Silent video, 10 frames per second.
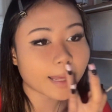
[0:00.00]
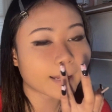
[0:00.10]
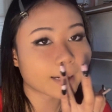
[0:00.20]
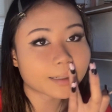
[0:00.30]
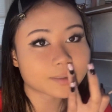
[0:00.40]

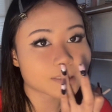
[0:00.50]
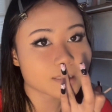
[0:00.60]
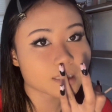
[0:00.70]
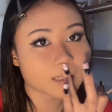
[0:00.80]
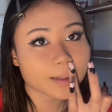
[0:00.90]
and then I
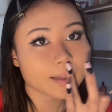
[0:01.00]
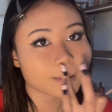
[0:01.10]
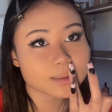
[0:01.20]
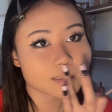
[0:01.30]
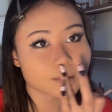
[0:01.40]
just
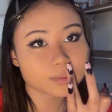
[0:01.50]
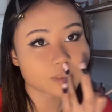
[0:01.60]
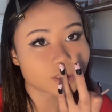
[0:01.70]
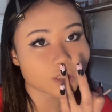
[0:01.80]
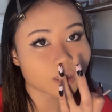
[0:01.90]

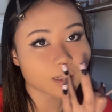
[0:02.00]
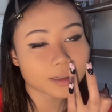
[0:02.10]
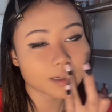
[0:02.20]
smudge it.